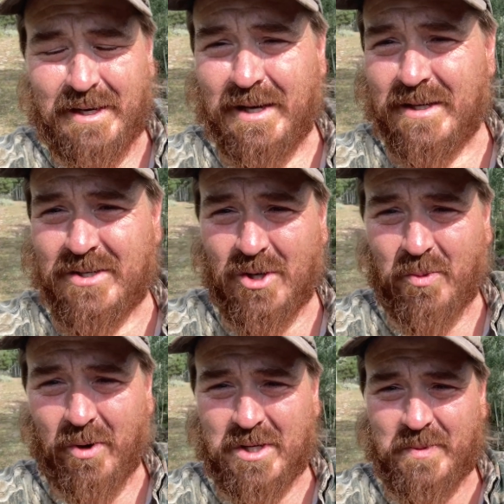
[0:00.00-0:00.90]
Soap
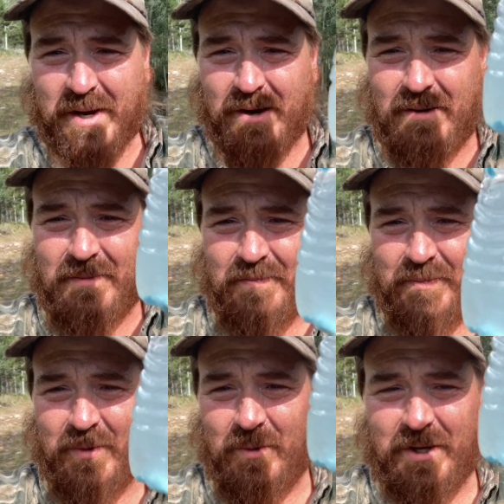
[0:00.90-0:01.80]
works better.
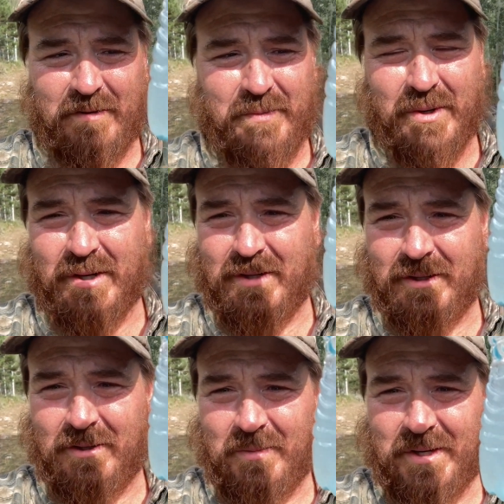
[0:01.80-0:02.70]
We have put a
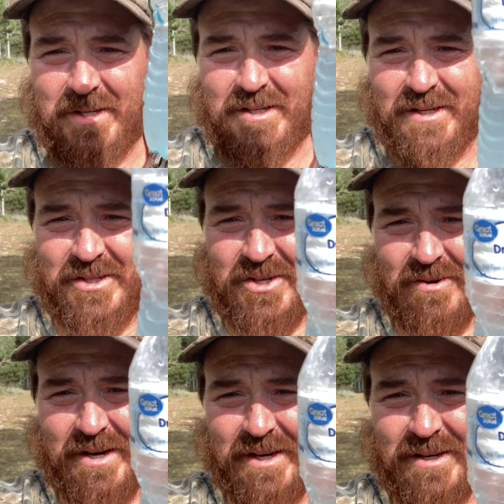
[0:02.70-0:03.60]
little bit of
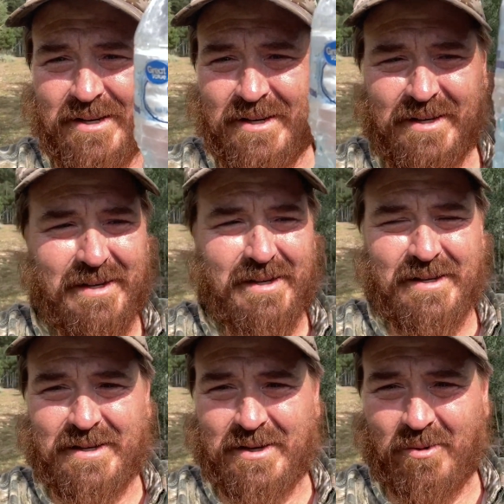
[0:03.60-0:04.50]
sunscreen
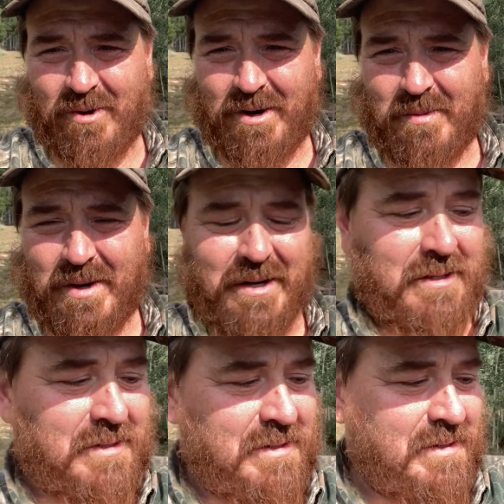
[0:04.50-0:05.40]
in a water bottle.
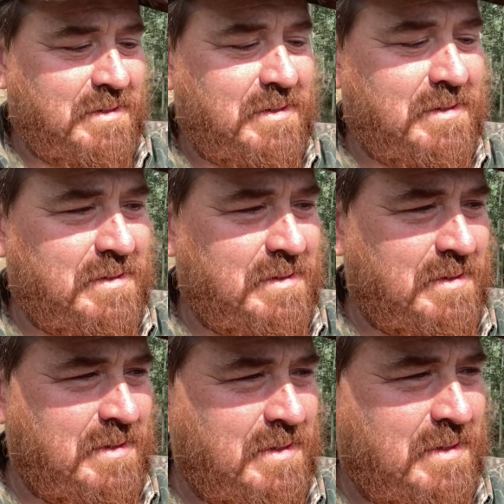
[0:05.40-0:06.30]

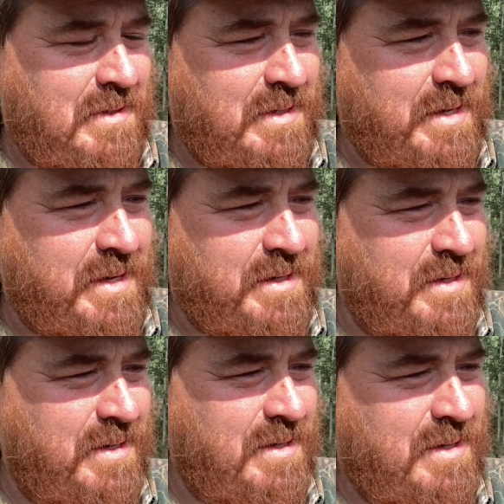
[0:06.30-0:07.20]
And
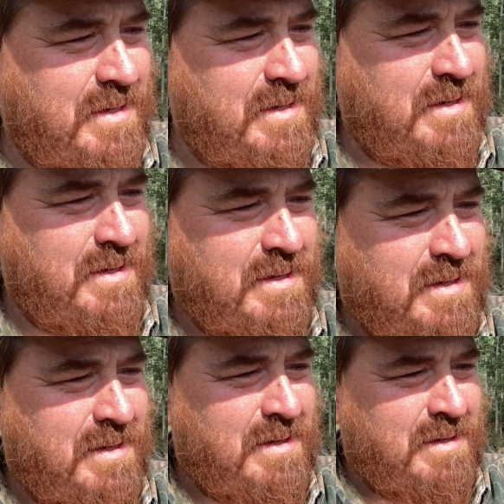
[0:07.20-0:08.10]

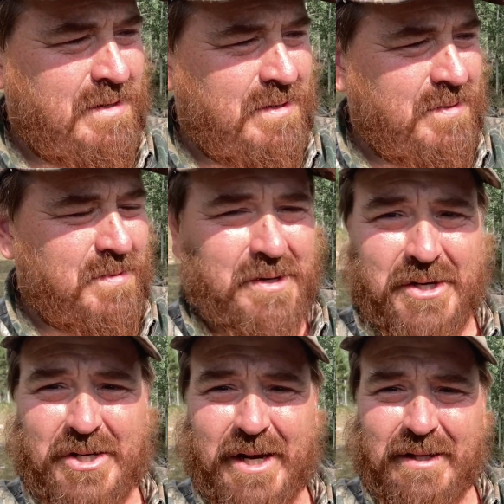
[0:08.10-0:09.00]
I'm going to
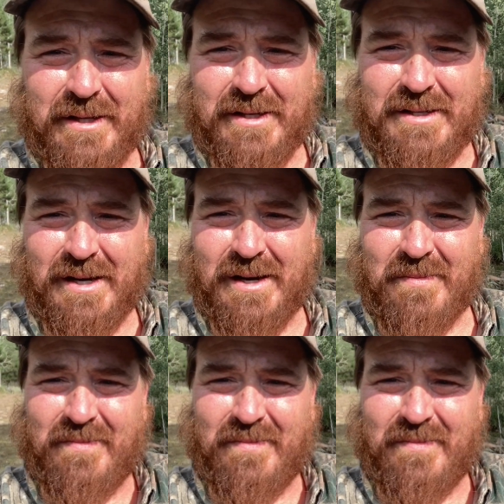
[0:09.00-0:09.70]
shake this up